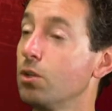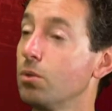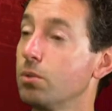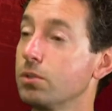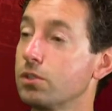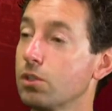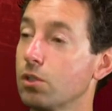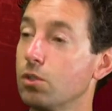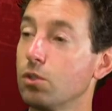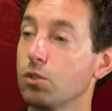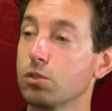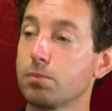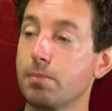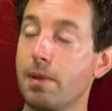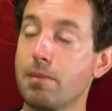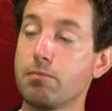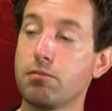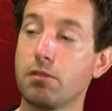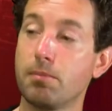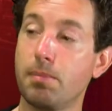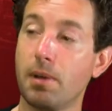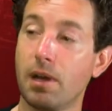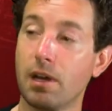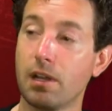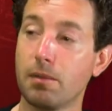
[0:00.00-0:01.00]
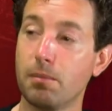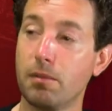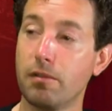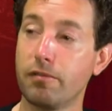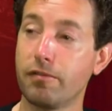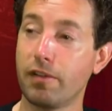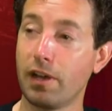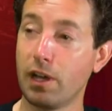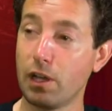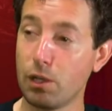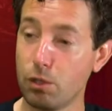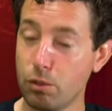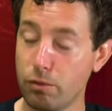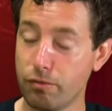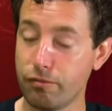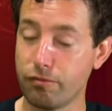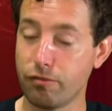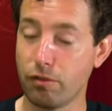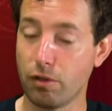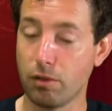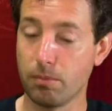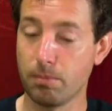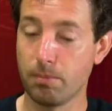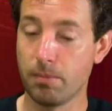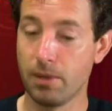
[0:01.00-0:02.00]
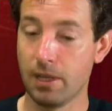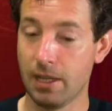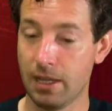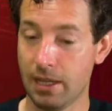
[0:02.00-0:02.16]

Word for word: was, of course, member of Parliament for Hove from